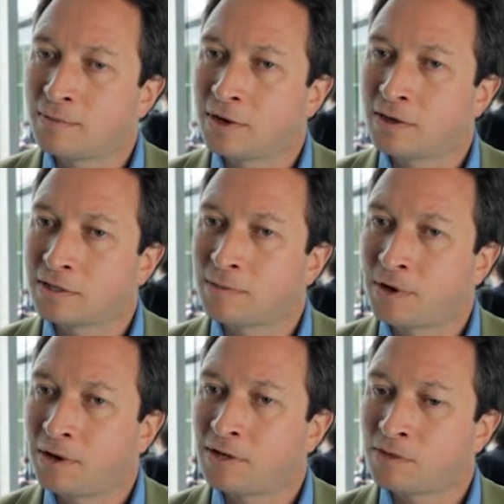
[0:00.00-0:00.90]

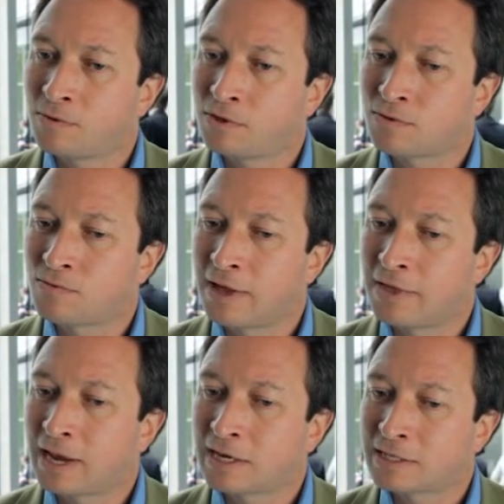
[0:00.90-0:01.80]
partners want to run
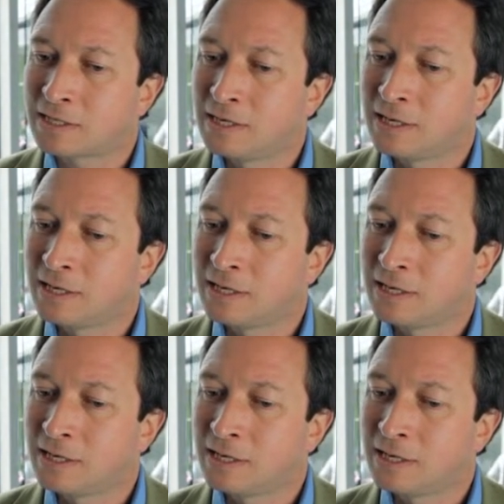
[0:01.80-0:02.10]
that